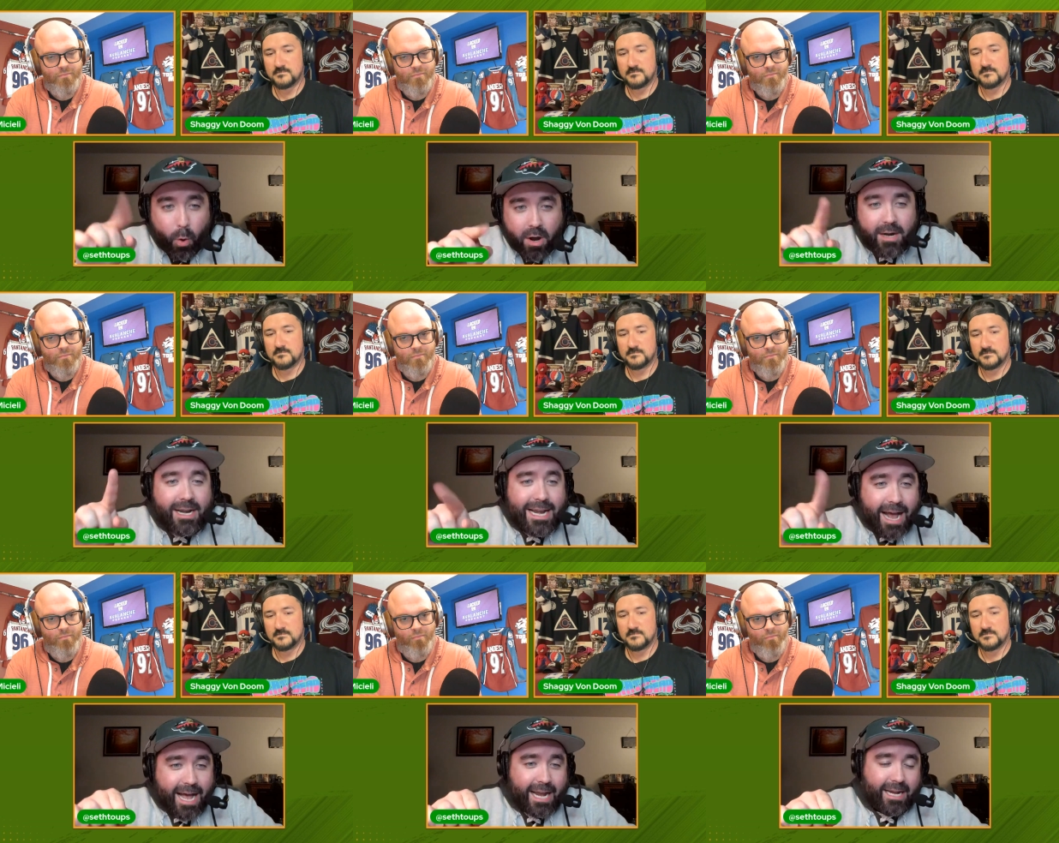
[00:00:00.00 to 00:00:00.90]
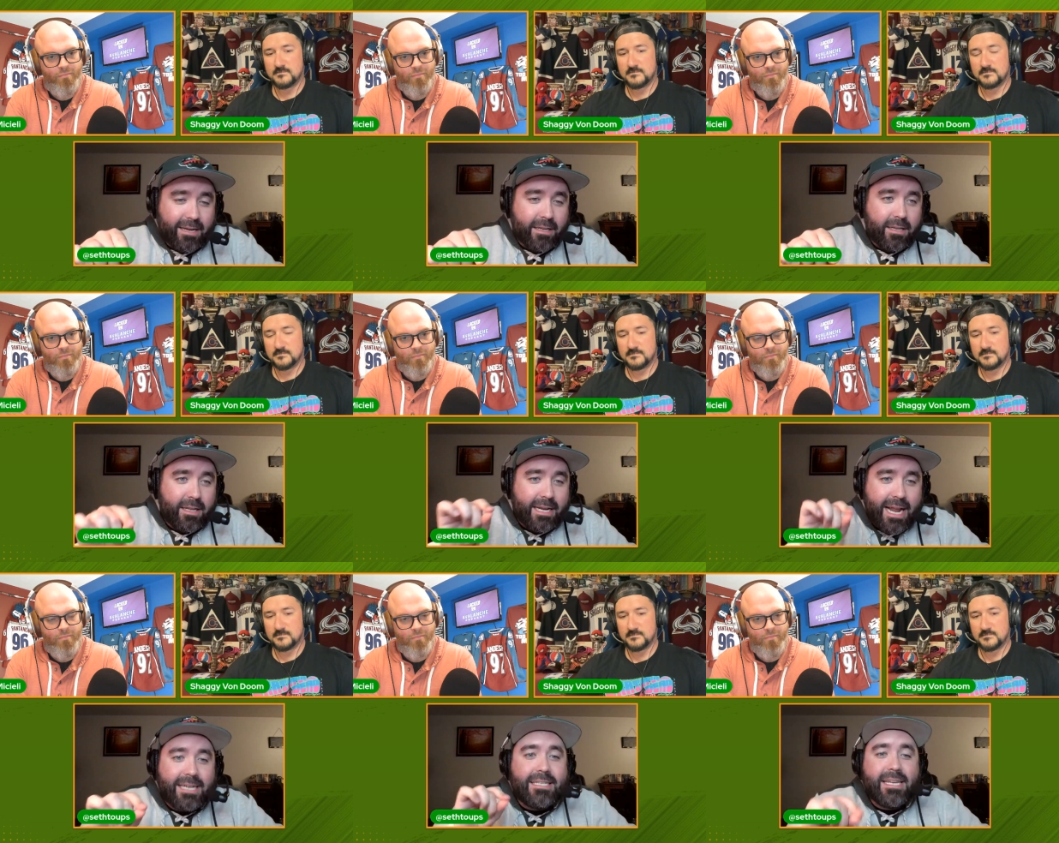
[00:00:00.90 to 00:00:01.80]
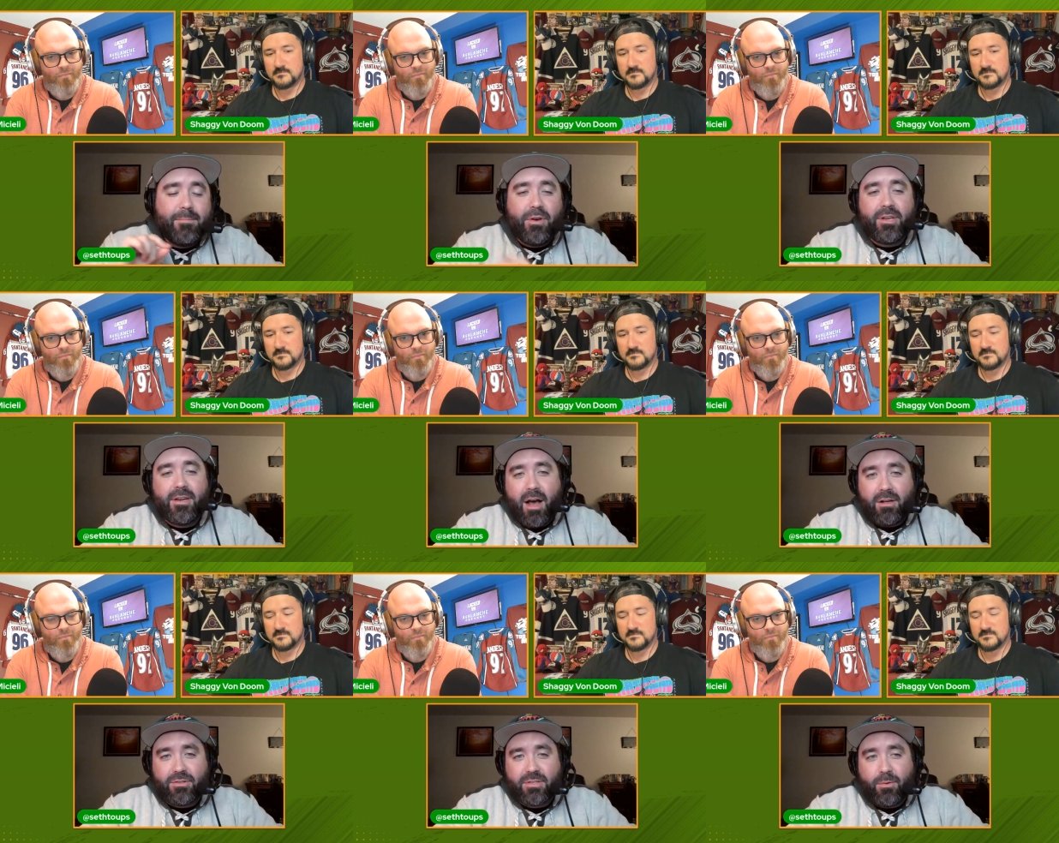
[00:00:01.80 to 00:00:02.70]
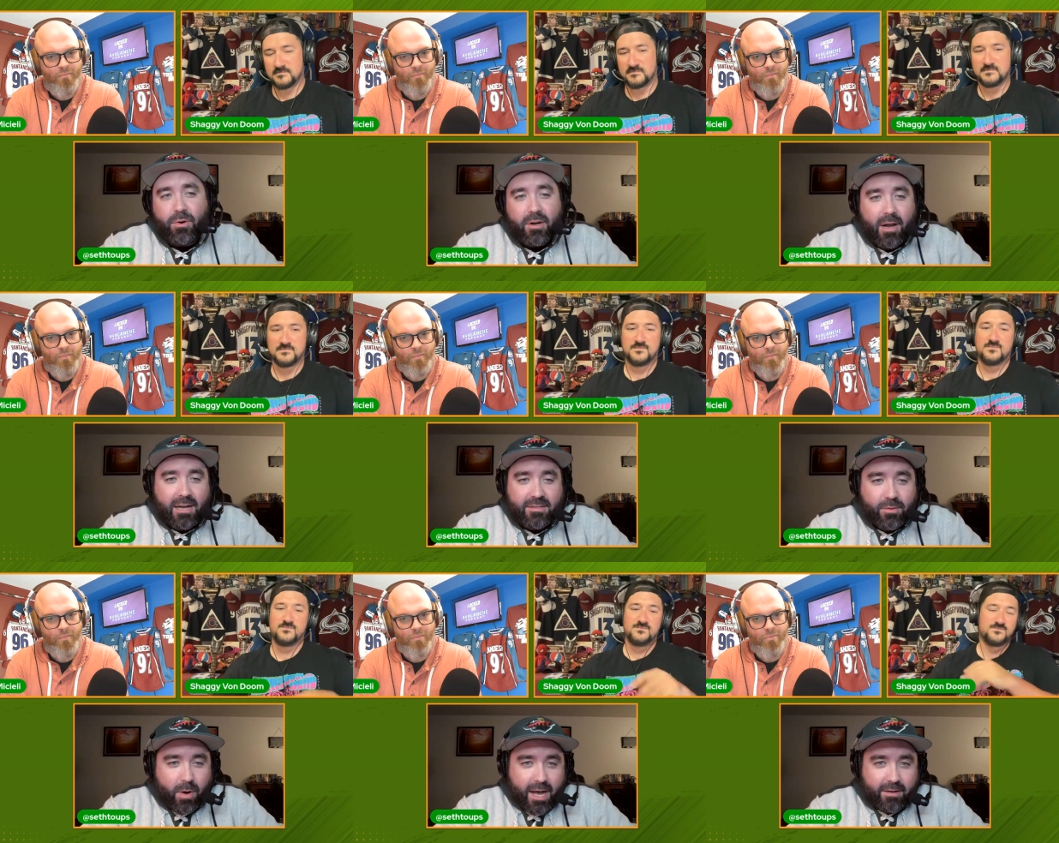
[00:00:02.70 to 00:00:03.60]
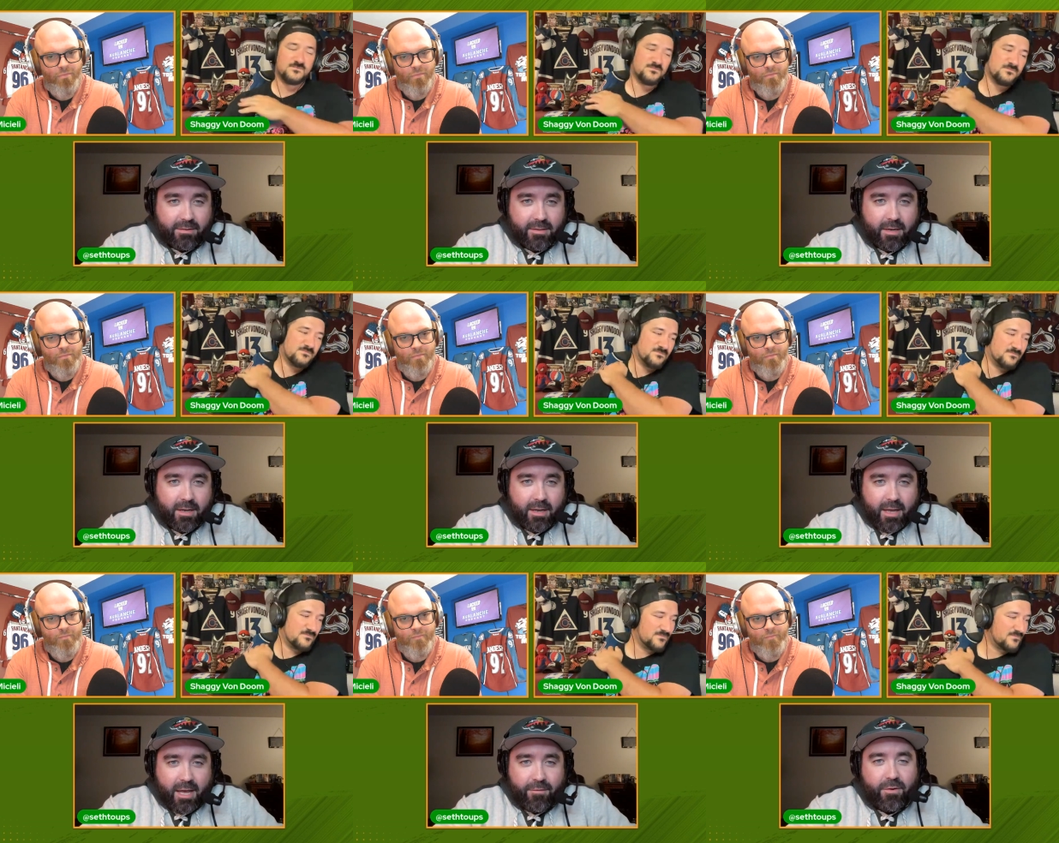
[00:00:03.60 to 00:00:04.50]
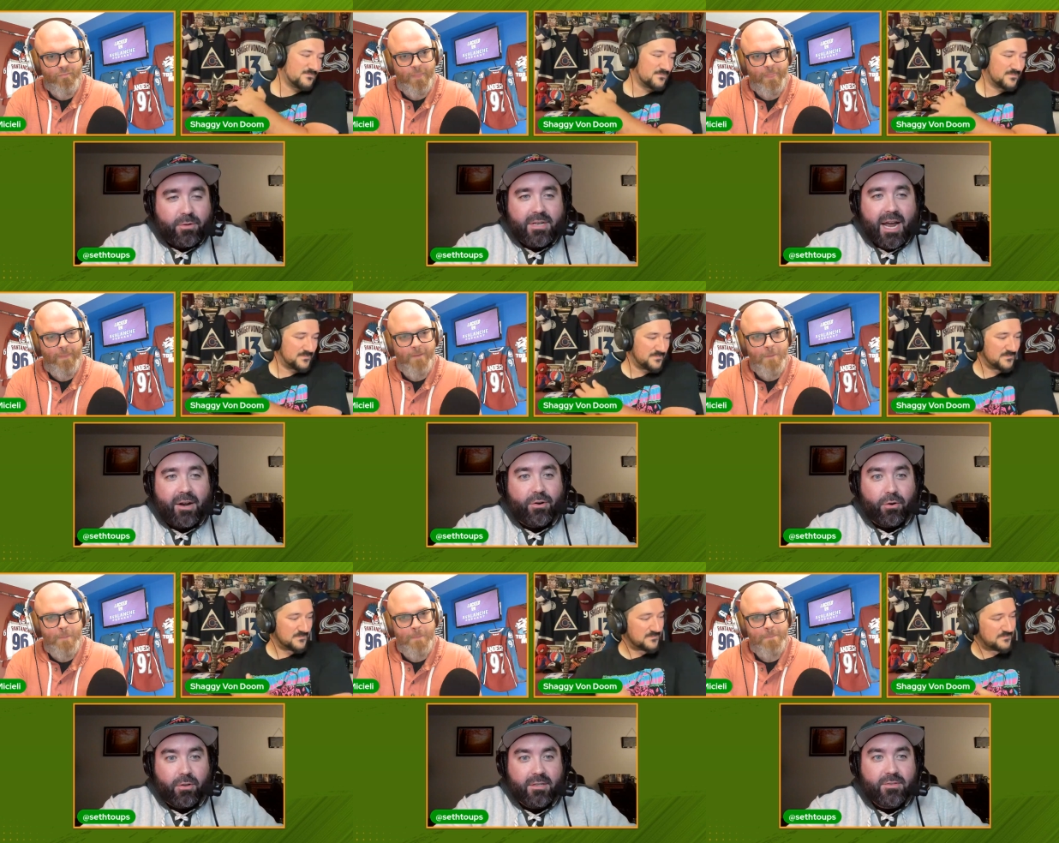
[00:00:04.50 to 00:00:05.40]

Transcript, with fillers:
Speaker 1: million that it would have cost the Wild if you retired early.